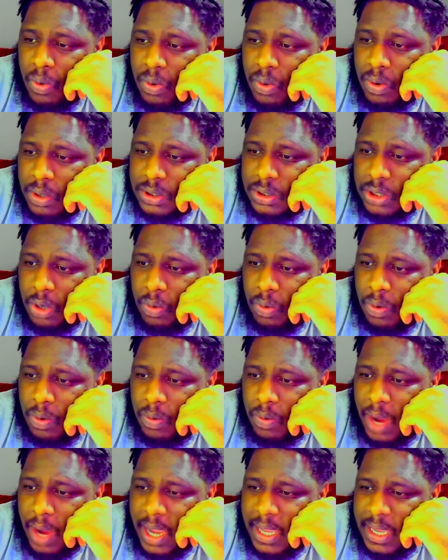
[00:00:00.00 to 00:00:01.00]
So
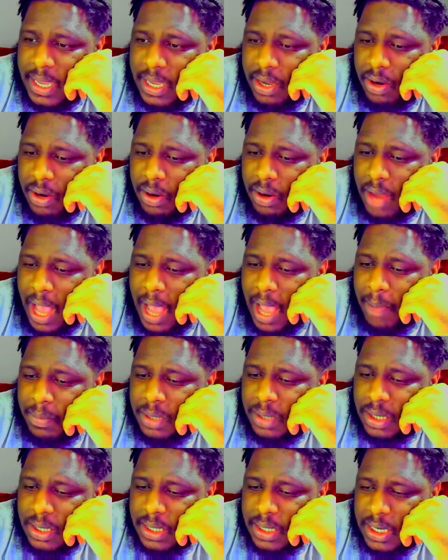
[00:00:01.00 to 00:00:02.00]
right here, I'm
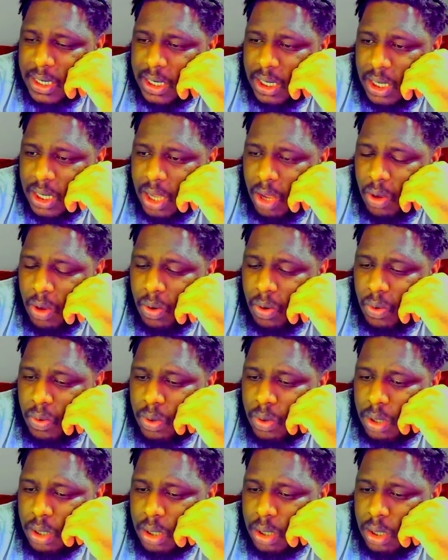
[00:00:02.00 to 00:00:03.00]
looking to go.
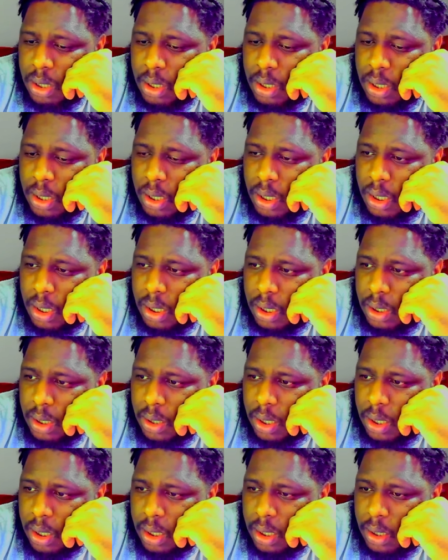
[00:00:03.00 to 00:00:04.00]

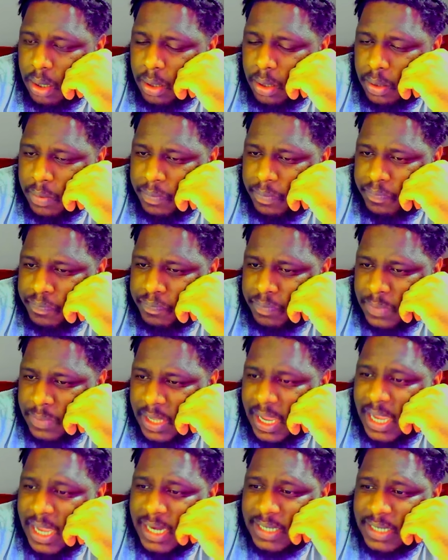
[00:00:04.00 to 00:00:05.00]
Um,
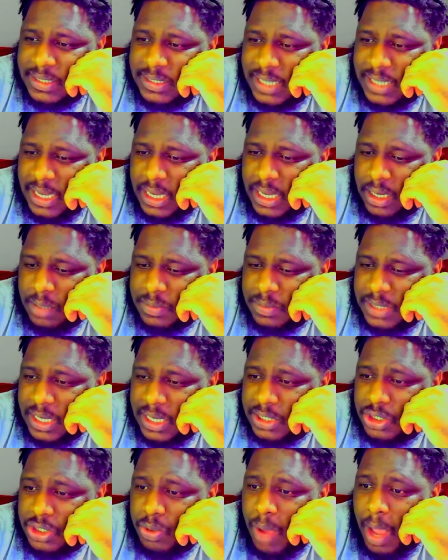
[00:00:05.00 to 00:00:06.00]
in the seams
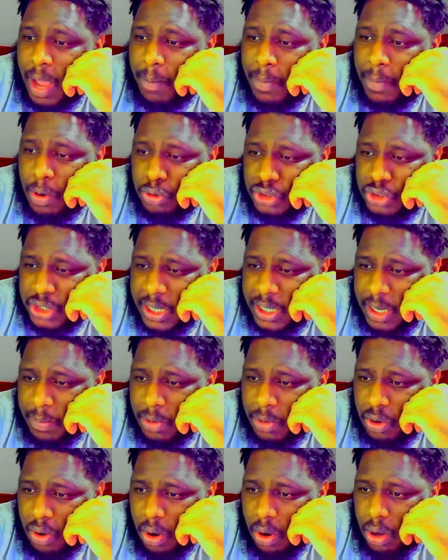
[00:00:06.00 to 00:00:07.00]
until I motion him
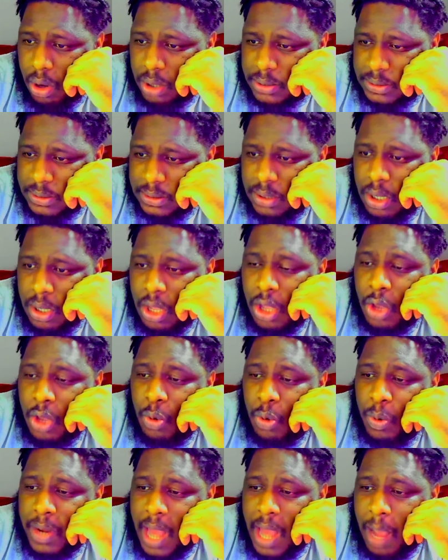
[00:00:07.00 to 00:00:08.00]
across.
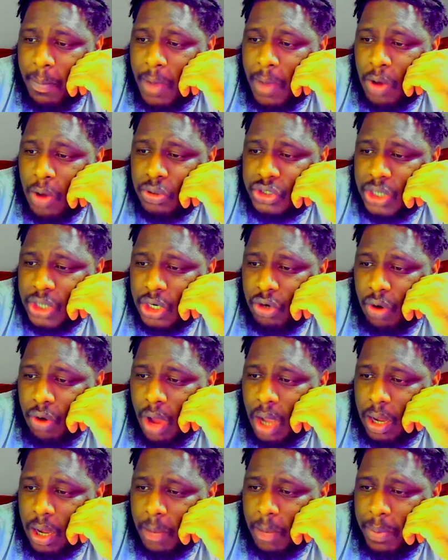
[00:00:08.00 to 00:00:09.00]
When I motion
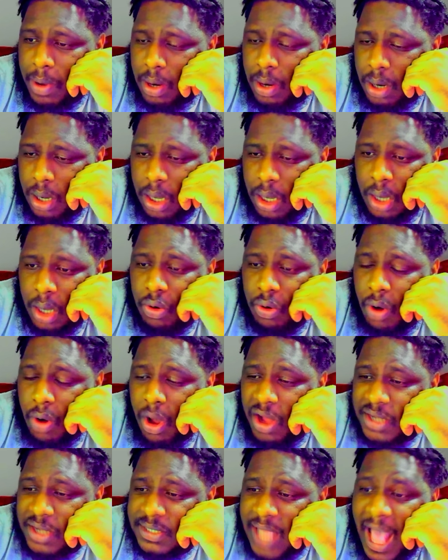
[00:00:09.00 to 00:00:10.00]
Gronk
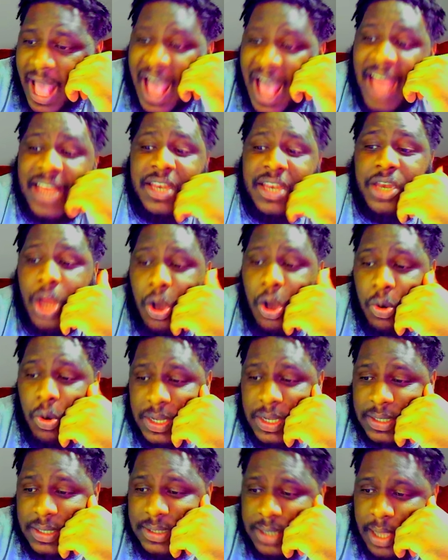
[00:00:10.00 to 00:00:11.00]
across, I
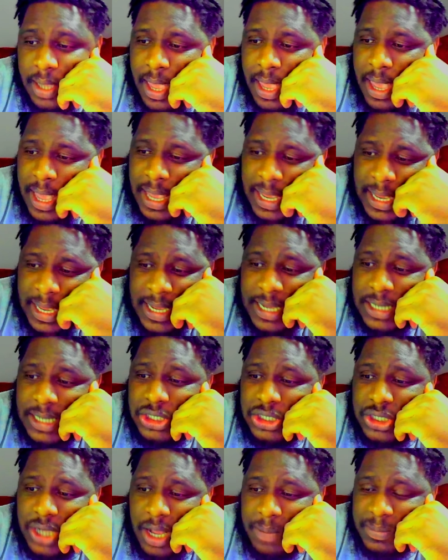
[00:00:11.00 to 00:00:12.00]
notice he
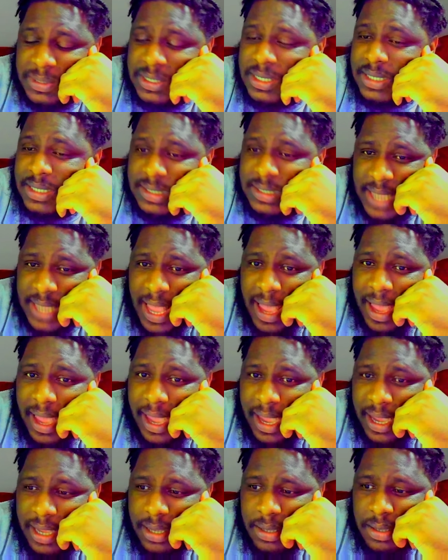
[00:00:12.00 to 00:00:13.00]
jumps inside.
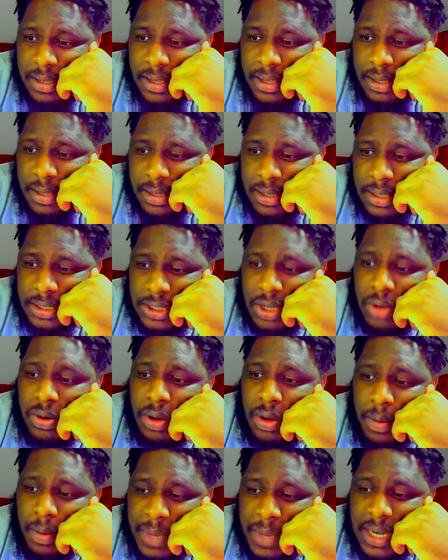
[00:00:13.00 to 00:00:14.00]
So
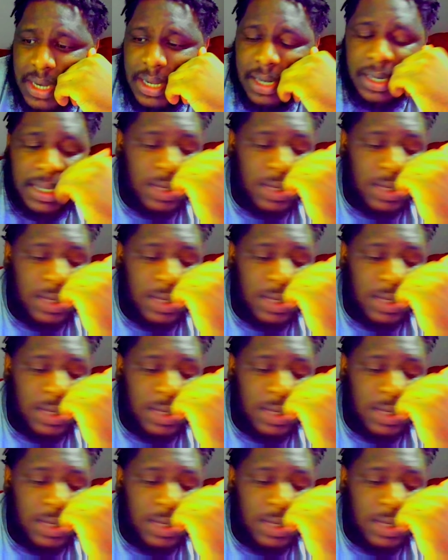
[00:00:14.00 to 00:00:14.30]
immediately